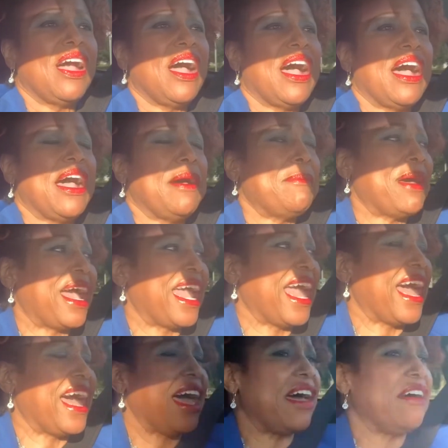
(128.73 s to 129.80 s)
I
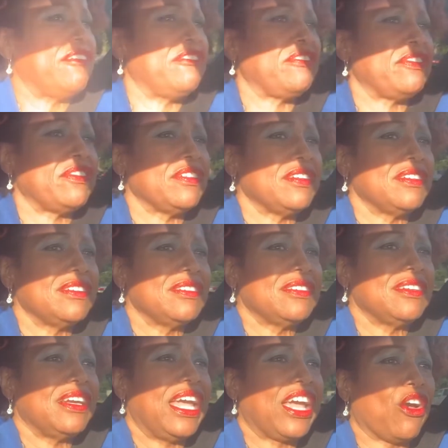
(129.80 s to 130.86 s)
have
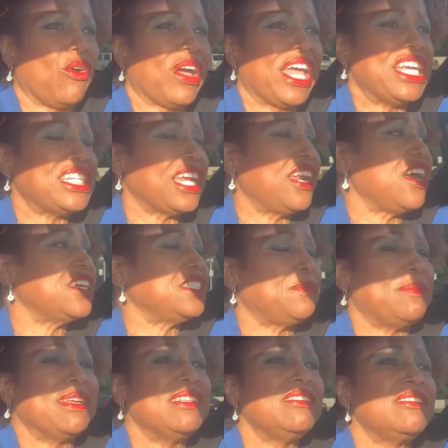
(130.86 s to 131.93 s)
a Caucasian
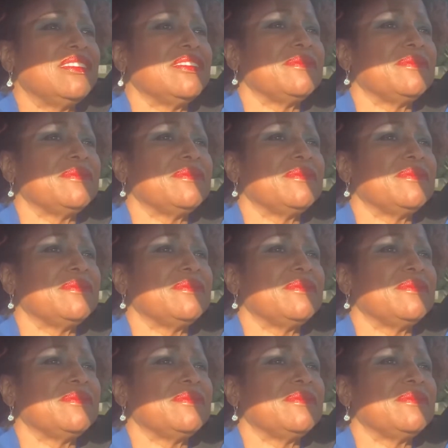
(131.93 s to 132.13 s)
husband.